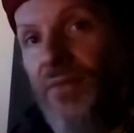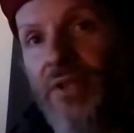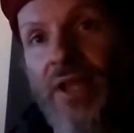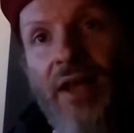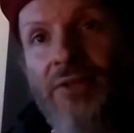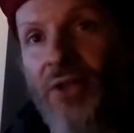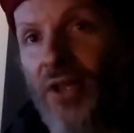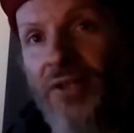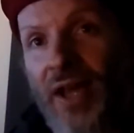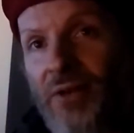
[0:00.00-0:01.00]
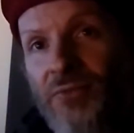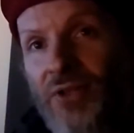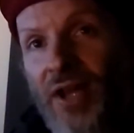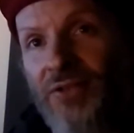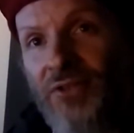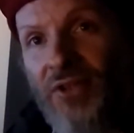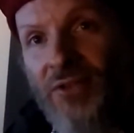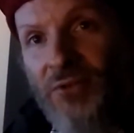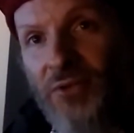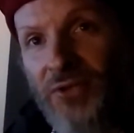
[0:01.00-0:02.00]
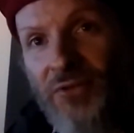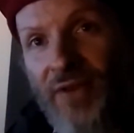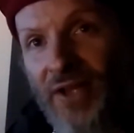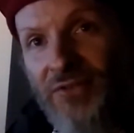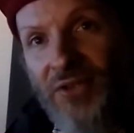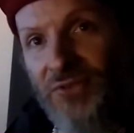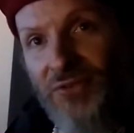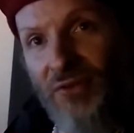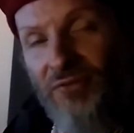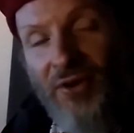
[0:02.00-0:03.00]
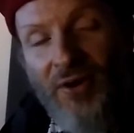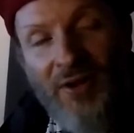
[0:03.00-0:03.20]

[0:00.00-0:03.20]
Yeah, no, I don't detect a trace of accent so far.